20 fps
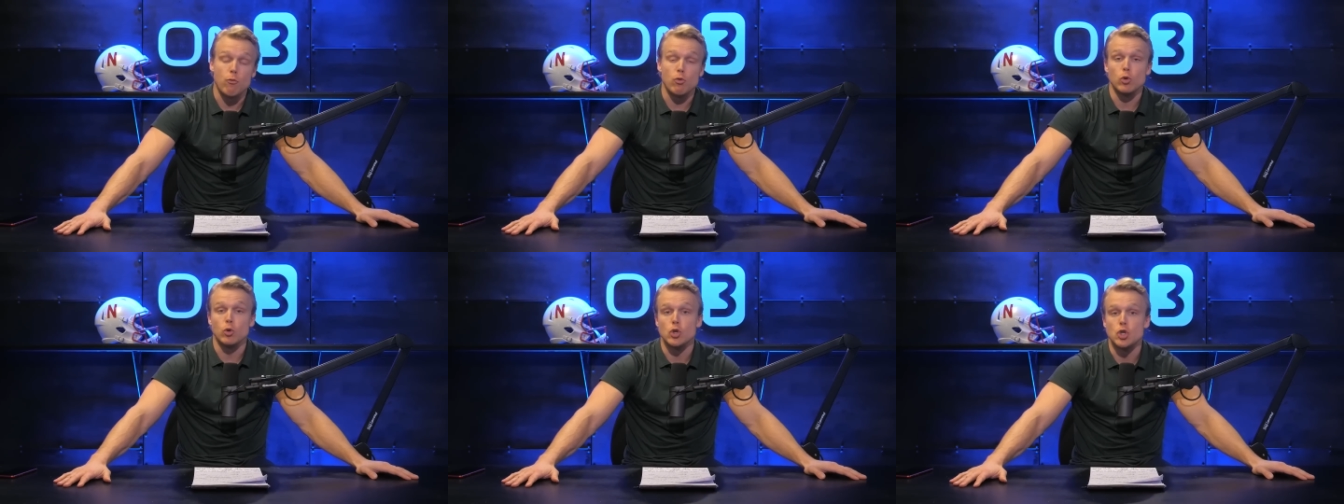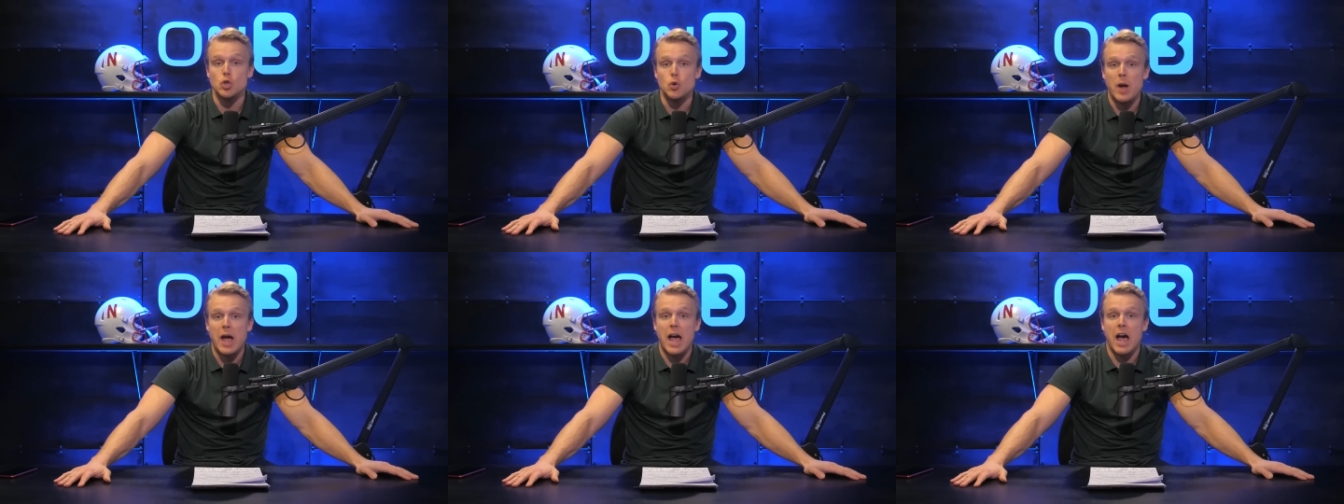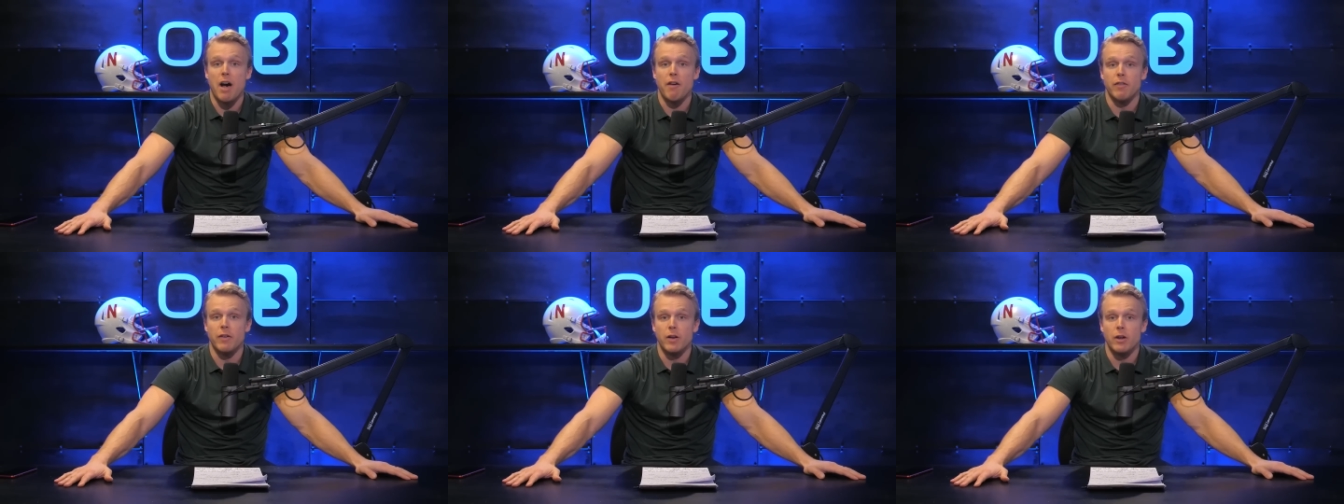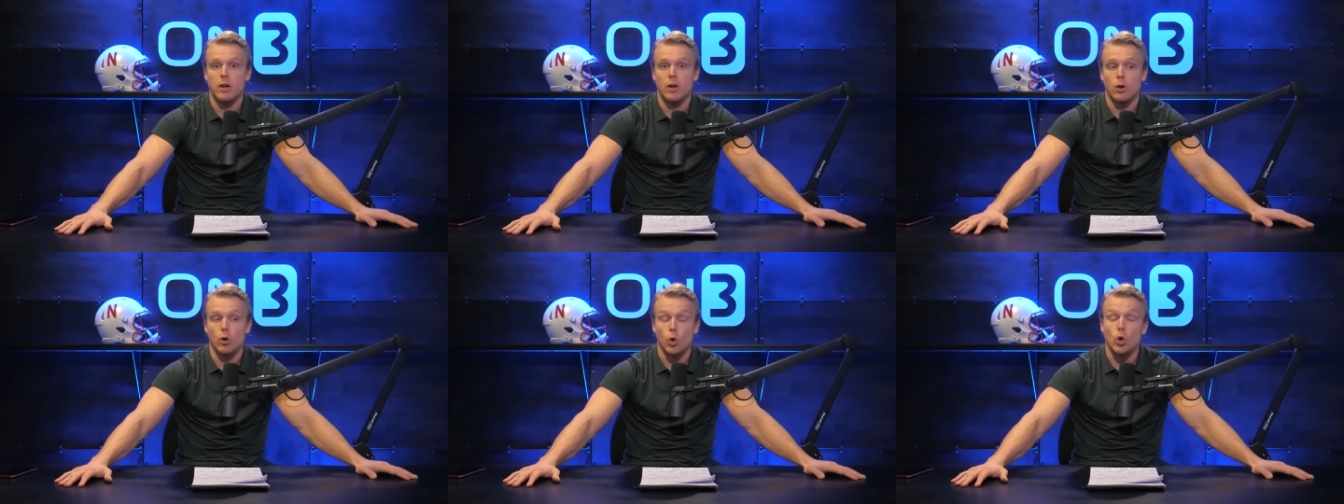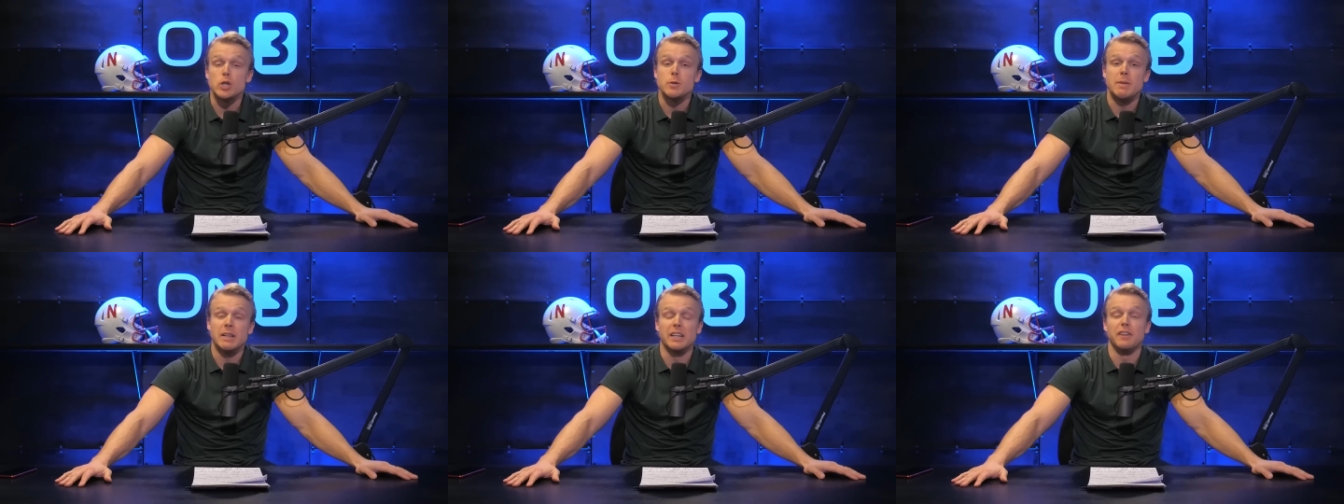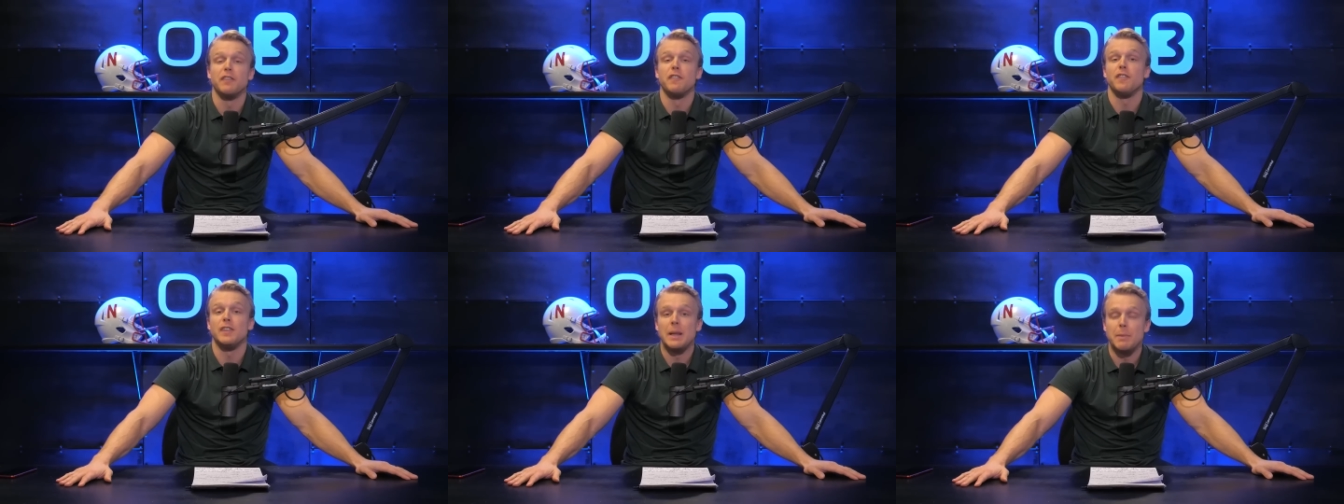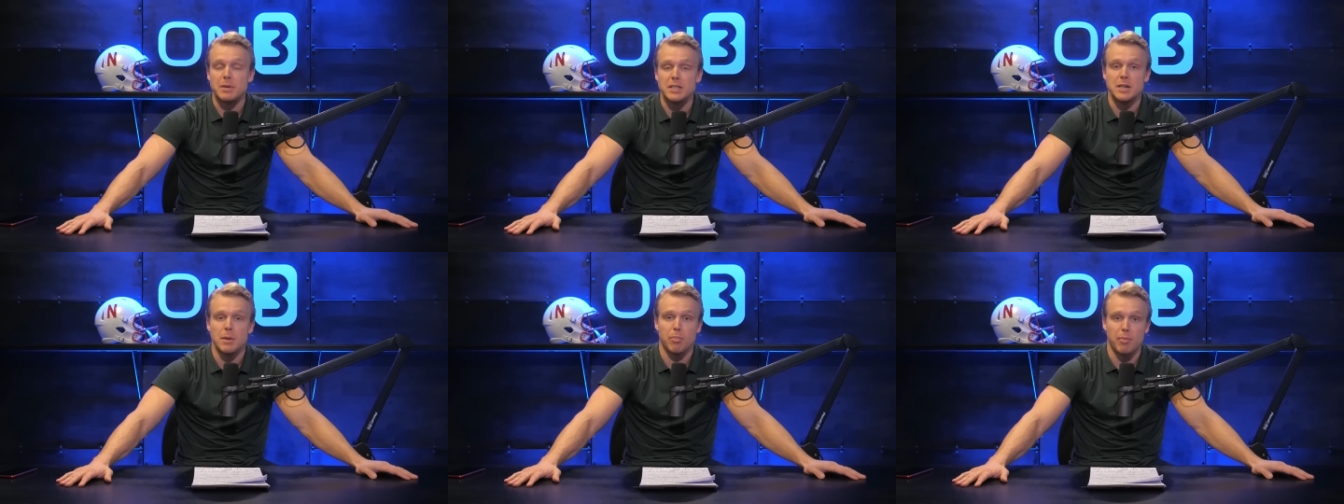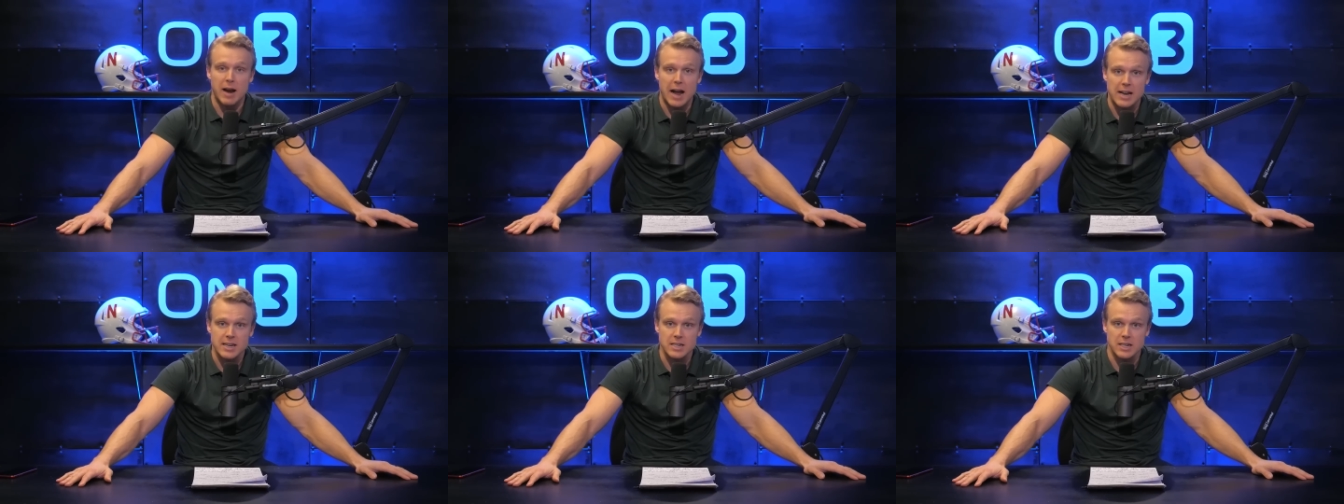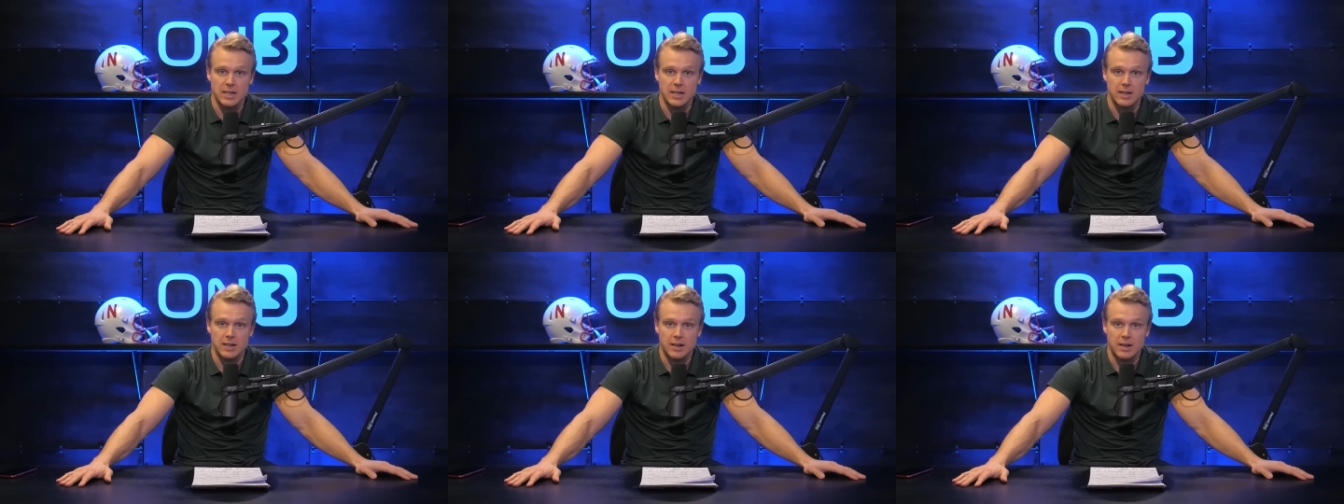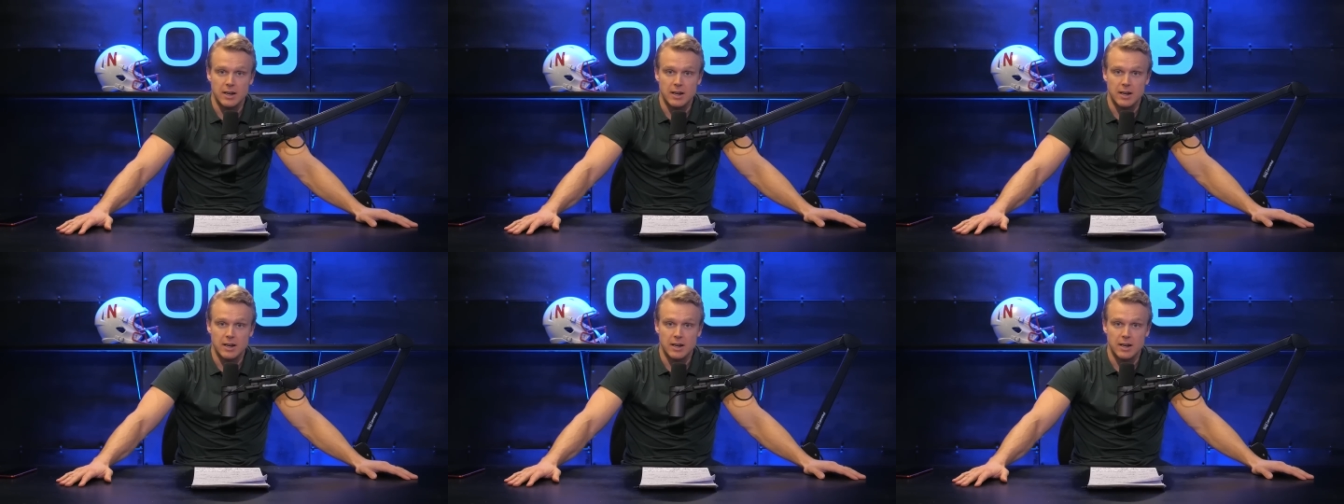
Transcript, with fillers: Rhule to have ultimately flipped Nebraska